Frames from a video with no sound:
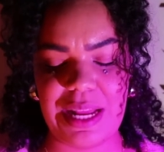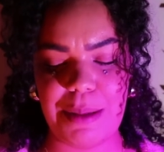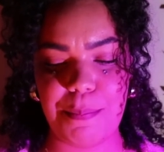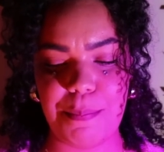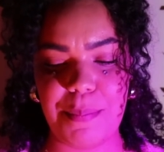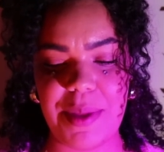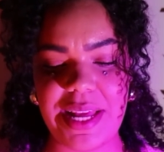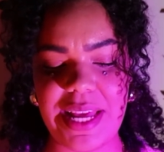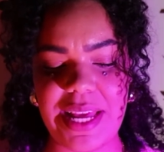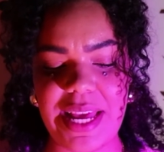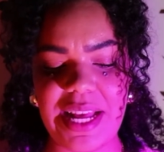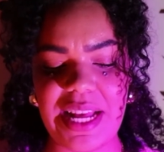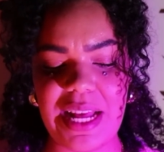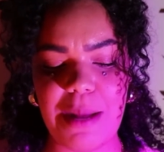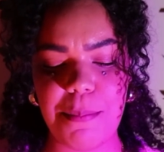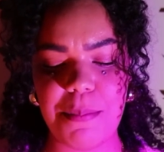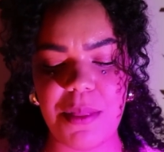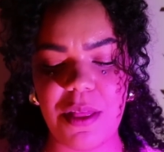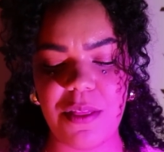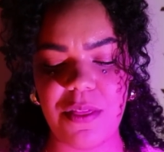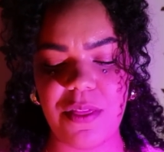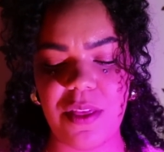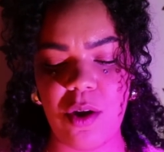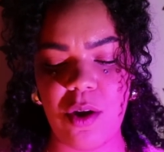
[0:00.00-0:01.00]
I'm picking
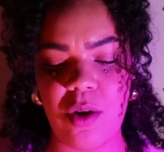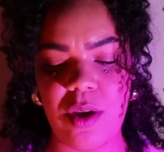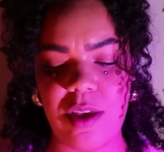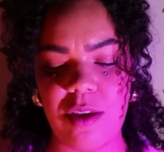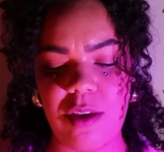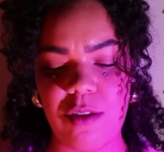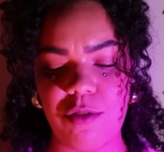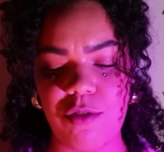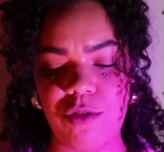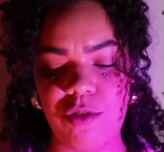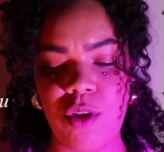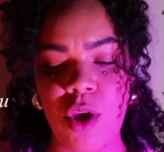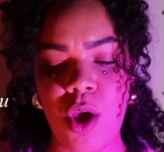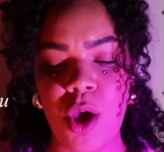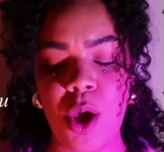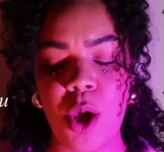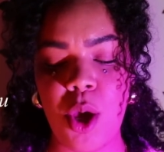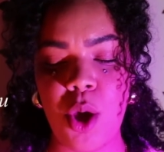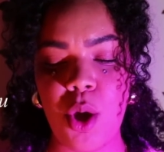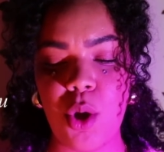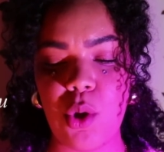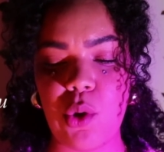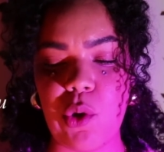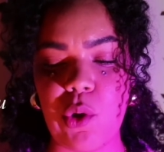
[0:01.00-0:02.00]
up that there is
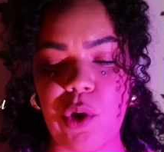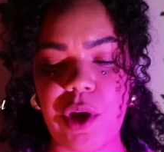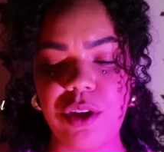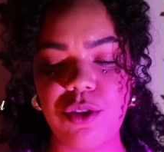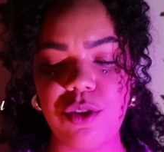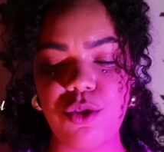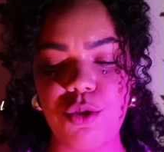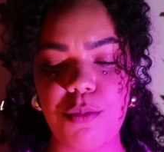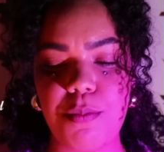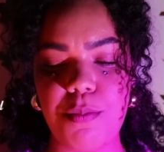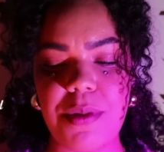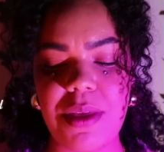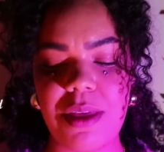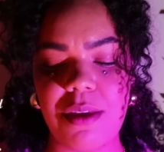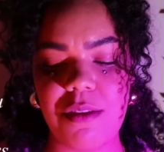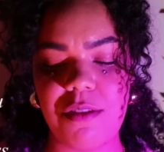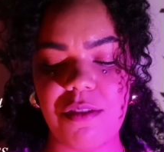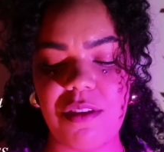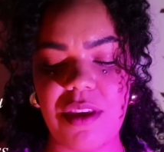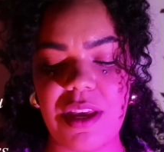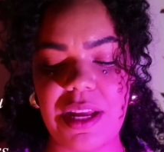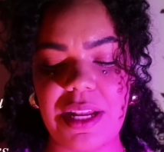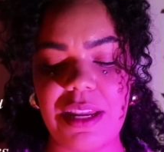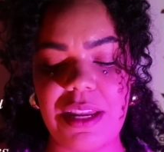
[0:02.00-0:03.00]
going to be a
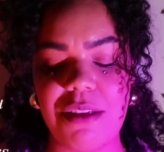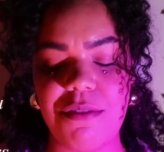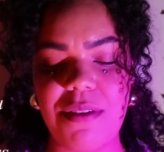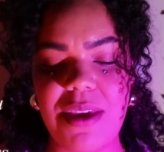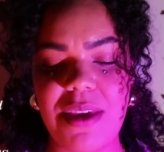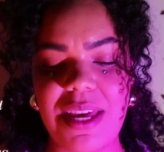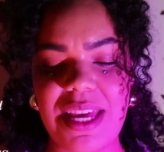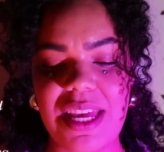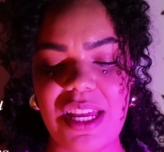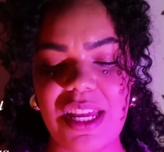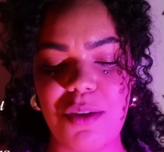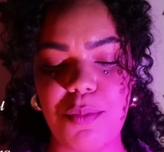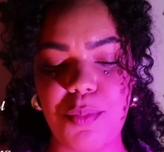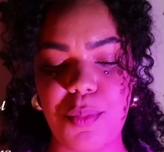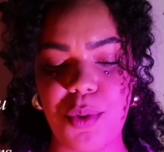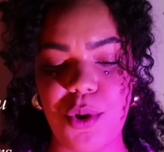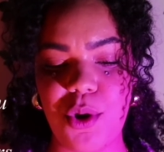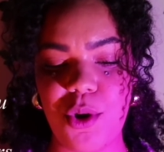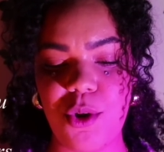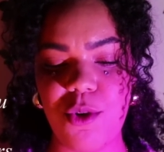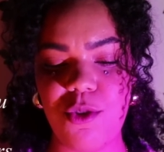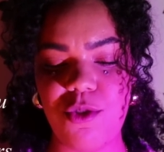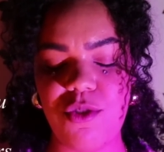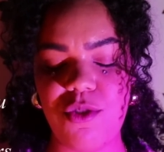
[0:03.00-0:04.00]
significant
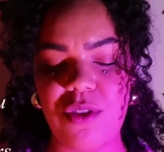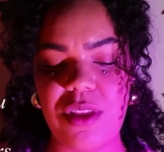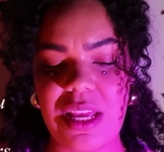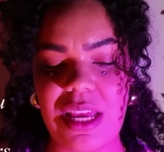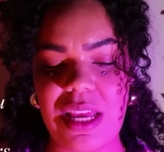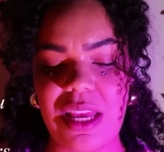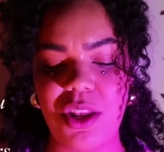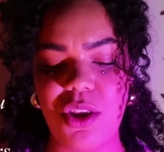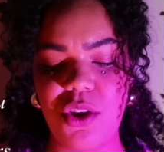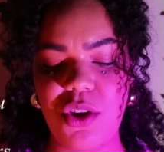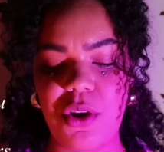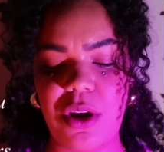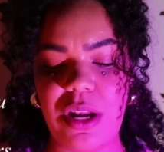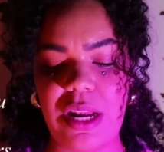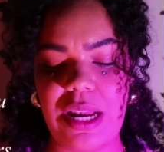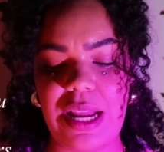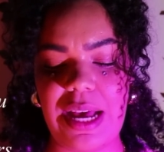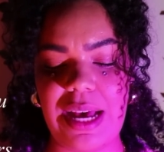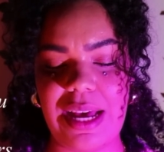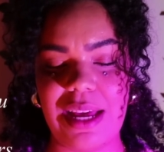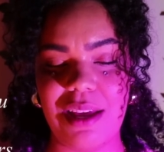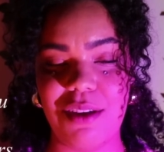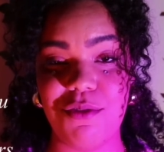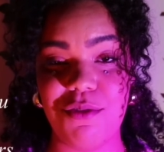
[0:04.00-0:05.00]
person in your
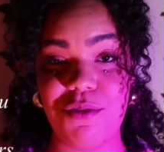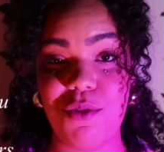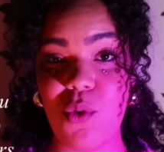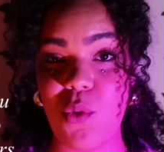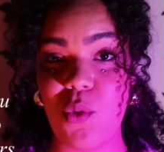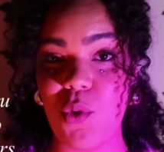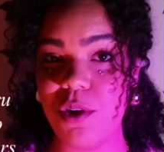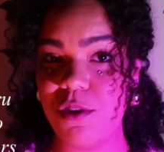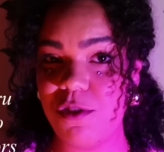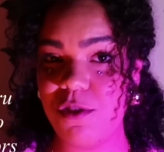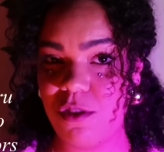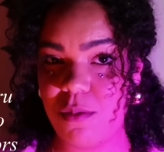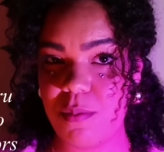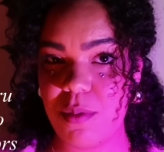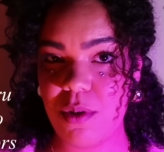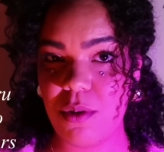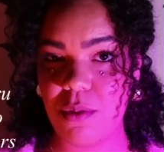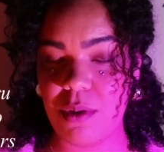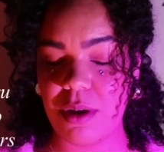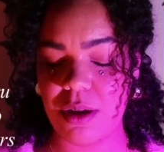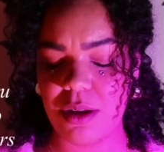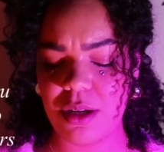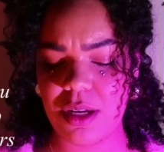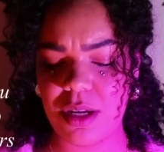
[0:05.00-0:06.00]
life or
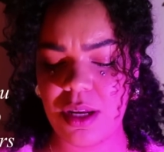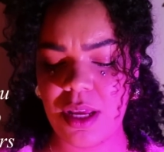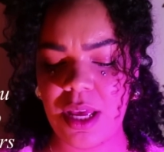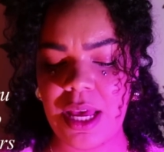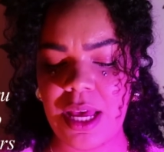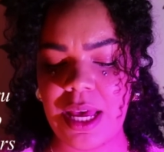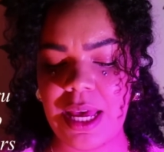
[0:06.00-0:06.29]
spirit